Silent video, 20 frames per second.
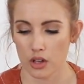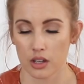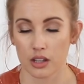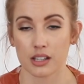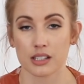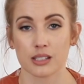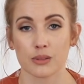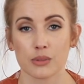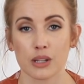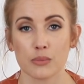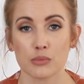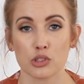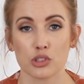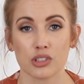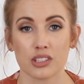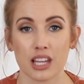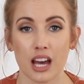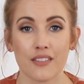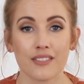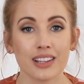Because sometimes you
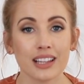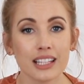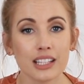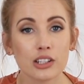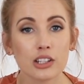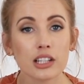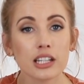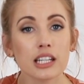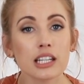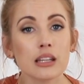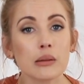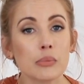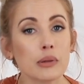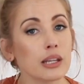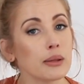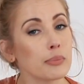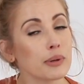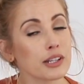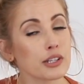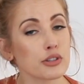just have a little itty
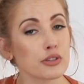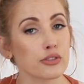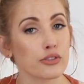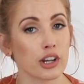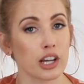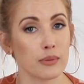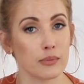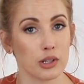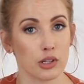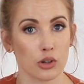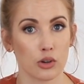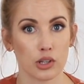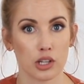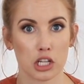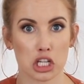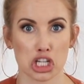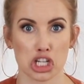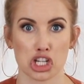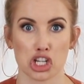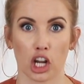bitty picture frame. You don't
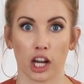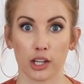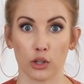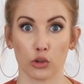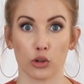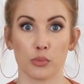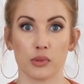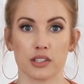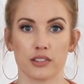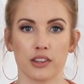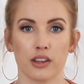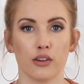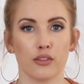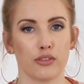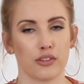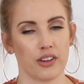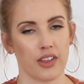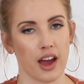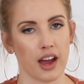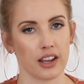need a ginormous nail
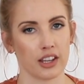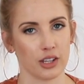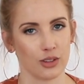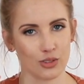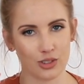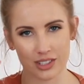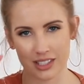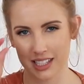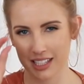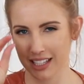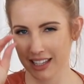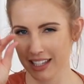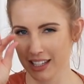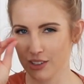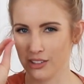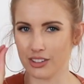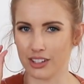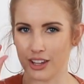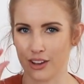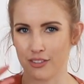for that. You just need a
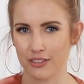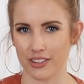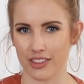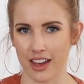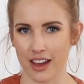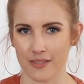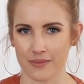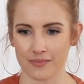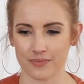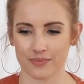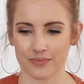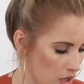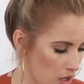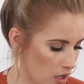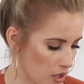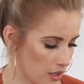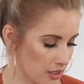little nail for that.